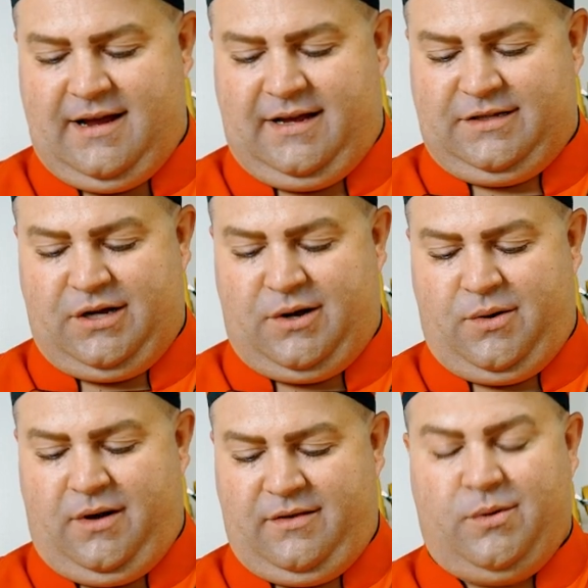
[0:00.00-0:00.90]
And
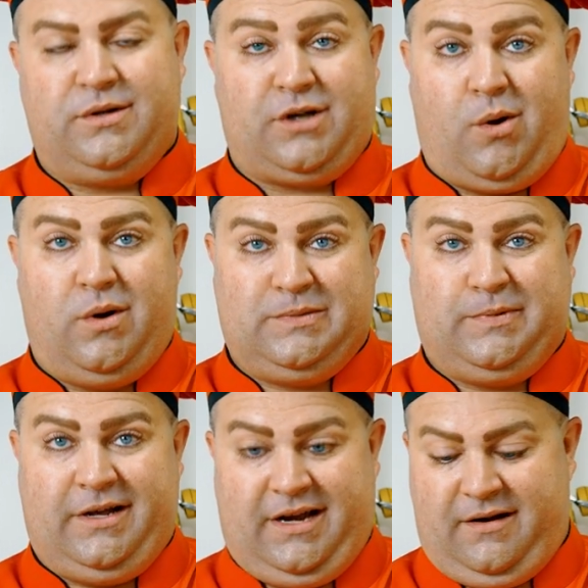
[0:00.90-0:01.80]
so there was always
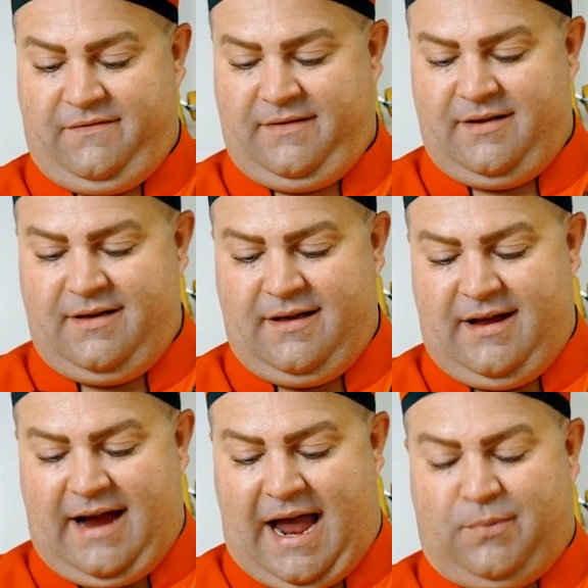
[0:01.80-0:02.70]
plenty of
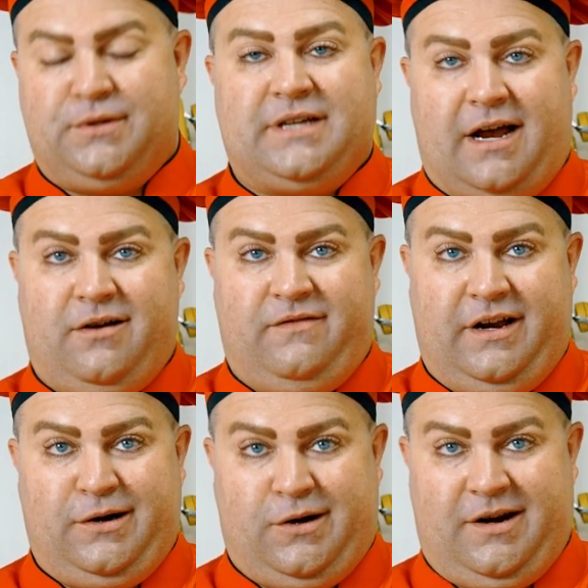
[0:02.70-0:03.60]
apple cider
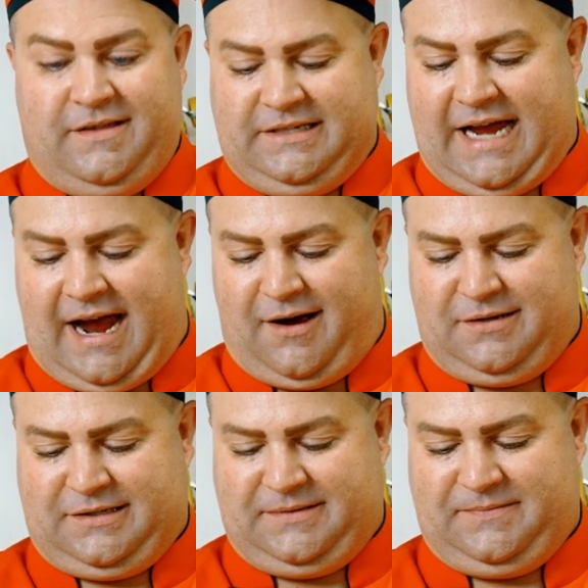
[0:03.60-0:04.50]
vinegar in this
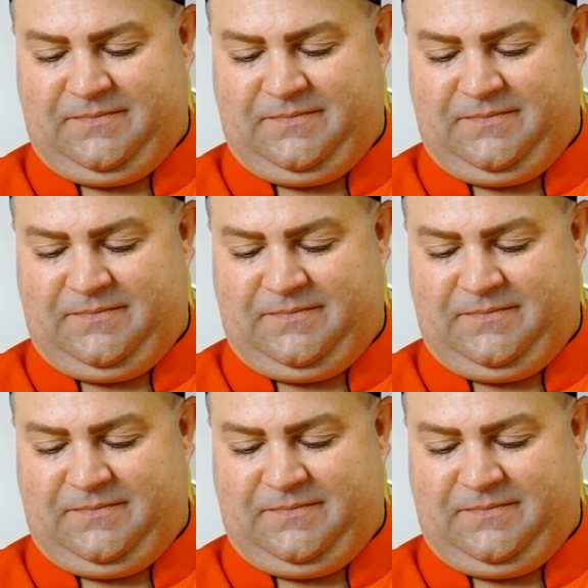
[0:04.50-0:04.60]
house.